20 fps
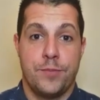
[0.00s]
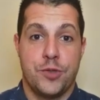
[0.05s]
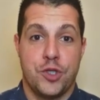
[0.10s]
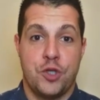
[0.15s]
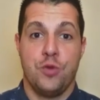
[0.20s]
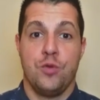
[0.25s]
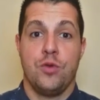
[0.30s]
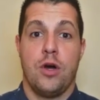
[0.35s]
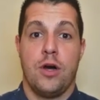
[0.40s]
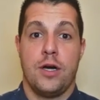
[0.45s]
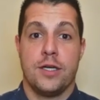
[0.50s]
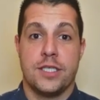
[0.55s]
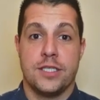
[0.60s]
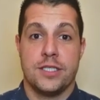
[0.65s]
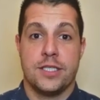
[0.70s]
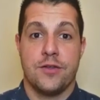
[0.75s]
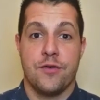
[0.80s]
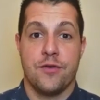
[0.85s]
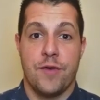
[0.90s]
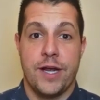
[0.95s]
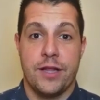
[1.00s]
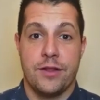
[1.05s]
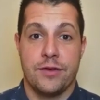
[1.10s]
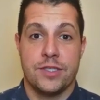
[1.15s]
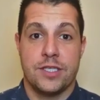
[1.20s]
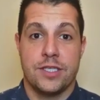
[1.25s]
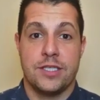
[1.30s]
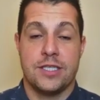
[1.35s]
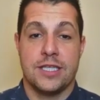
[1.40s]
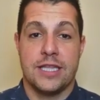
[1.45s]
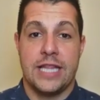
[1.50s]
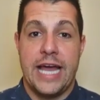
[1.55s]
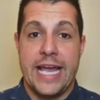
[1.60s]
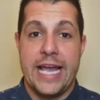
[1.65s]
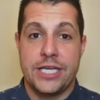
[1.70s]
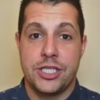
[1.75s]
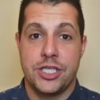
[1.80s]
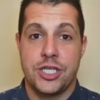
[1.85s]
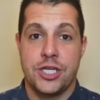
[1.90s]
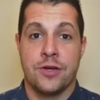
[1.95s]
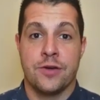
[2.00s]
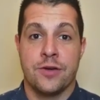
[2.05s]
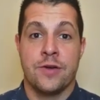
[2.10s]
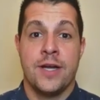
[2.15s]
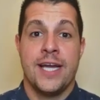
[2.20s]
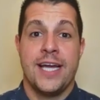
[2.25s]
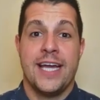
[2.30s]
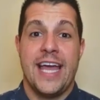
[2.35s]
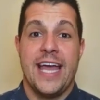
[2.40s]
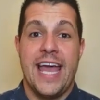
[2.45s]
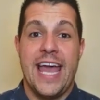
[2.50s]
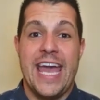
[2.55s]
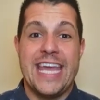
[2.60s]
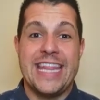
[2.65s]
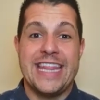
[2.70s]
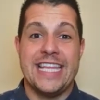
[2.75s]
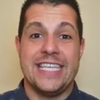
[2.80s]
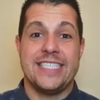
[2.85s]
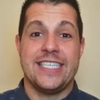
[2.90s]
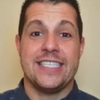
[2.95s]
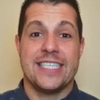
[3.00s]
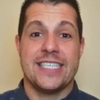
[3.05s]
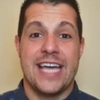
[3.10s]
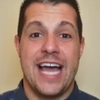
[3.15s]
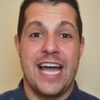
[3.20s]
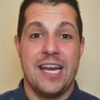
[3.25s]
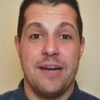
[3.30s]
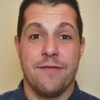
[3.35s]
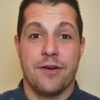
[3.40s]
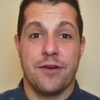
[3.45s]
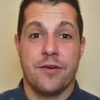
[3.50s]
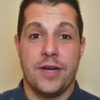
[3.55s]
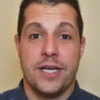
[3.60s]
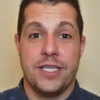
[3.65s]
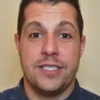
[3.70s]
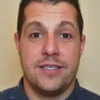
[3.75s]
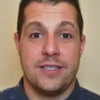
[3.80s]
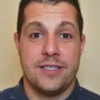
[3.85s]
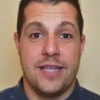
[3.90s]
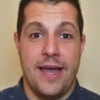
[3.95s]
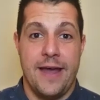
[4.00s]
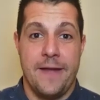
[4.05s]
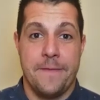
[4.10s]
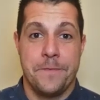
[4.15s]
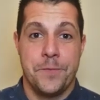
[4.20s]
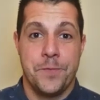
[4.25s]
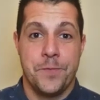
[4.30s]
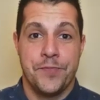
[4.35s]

Two losses in the regular season last year. And this is kind of a crazy stat.